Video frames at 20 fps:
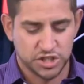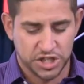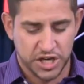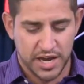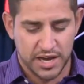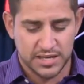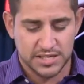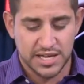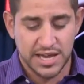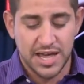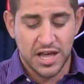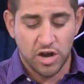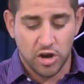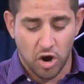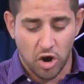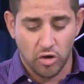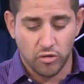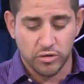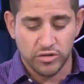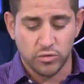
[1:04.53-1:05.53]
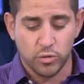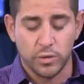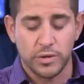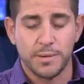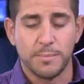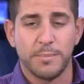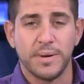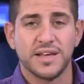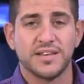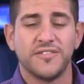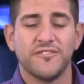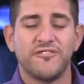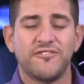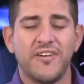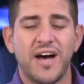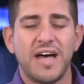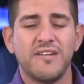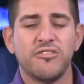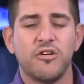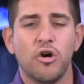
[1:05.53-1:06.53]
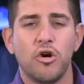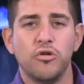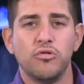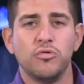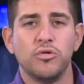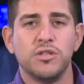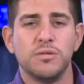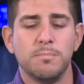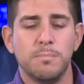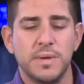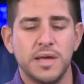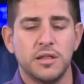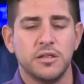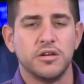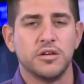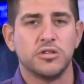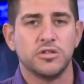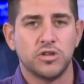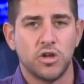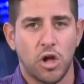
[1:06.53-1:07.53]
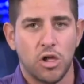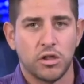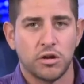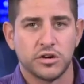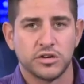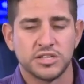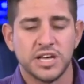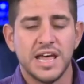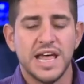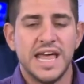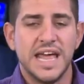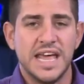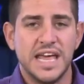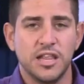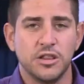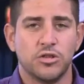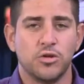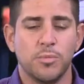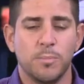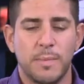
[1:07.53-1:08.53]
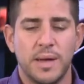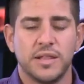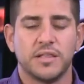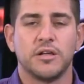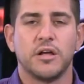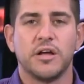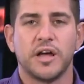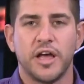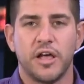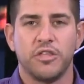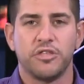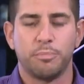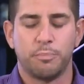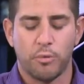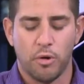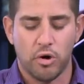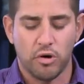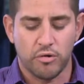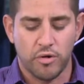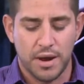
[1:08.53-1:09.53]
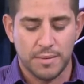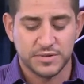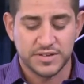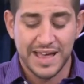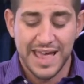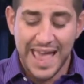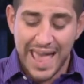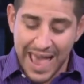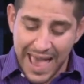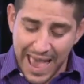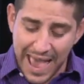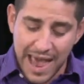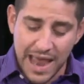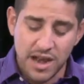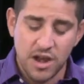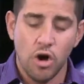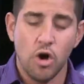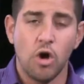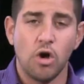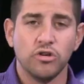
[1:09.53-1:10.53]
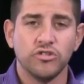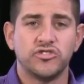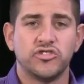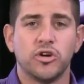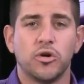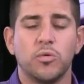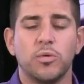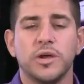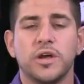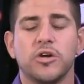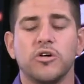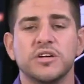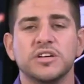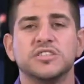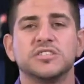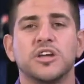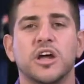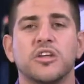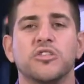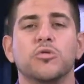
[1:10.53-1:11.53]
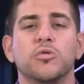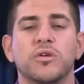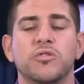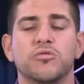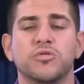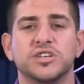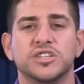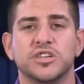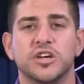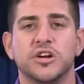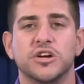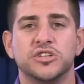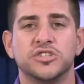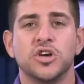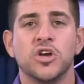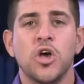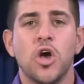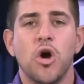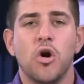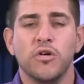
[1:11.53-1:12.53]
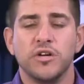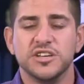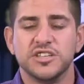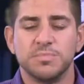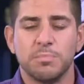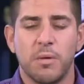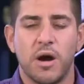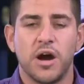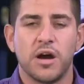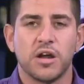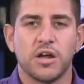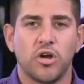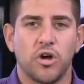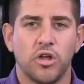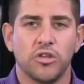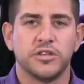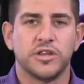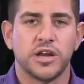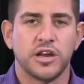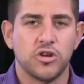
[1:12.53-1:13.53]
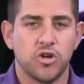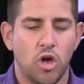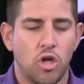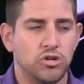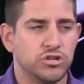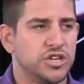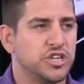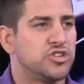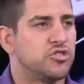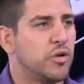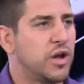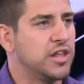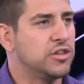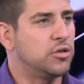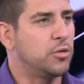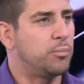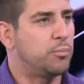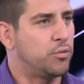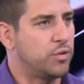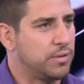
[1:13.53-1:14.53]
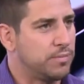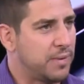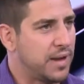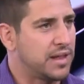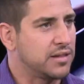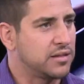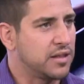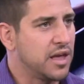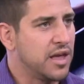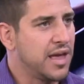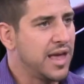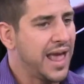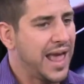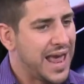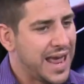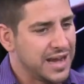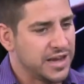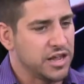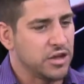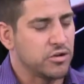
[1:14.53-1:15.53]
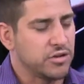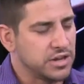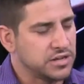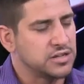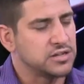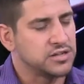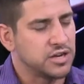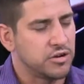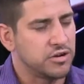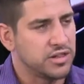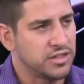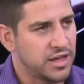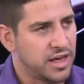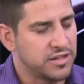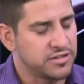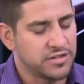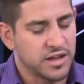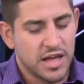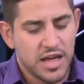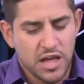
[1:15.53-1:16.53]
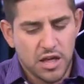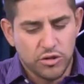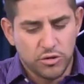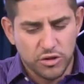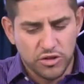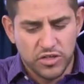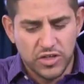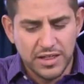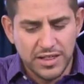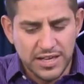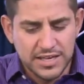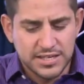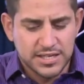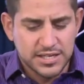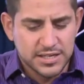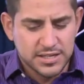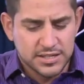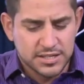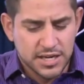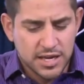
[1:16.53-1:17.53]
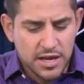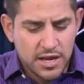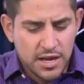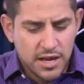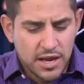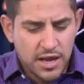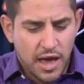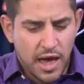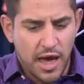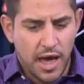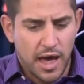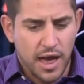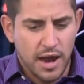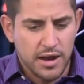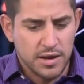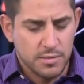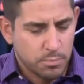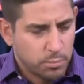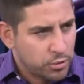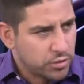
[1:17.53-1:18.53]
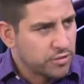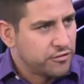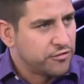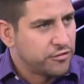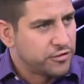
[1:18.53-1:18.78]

checks. Congress will invest $500 million into mental health programs. And also, we're going to start doing research on smart gun technology, trying to prevent any unnecessary deaths. Do you think this is an important